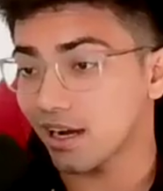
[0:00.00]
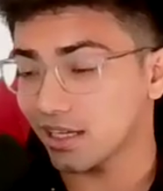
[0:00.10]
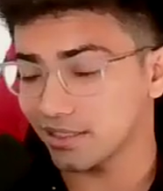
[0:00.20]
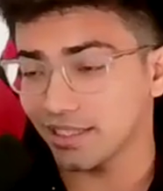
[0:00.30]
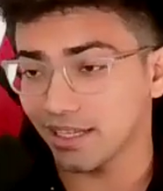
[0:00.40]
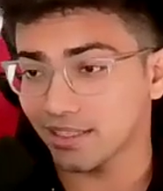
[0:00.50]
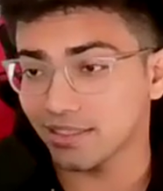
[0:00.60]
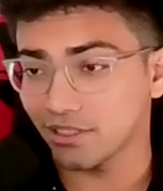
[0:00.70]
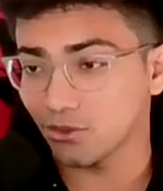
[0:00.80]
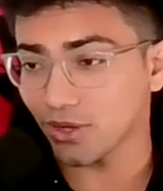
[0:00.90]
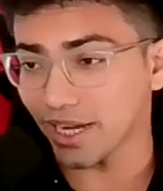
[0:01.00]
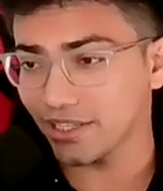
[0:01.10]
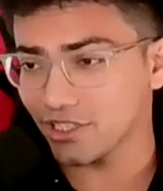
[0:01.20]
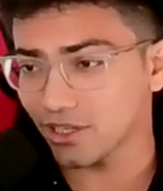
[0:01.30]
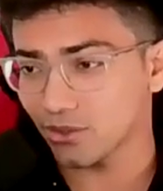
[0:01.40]
other than ask, did you try
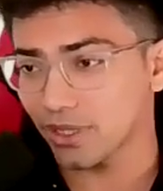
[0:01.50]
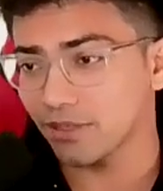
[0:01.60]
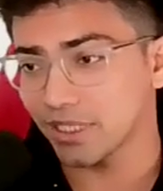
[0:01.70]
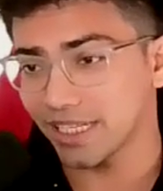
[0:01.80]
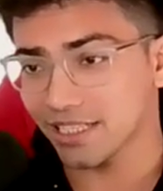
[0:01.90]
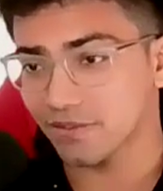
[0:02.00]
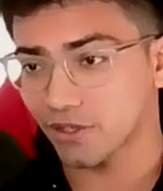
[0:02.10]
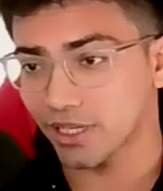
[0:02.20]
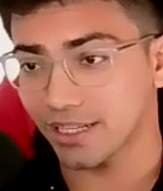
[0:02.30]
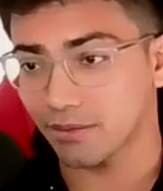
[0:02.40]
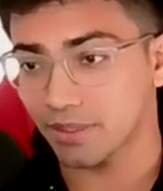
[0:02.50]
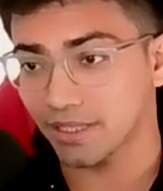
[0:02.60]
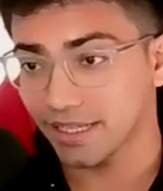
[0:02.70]
reaching out to anyone else for help?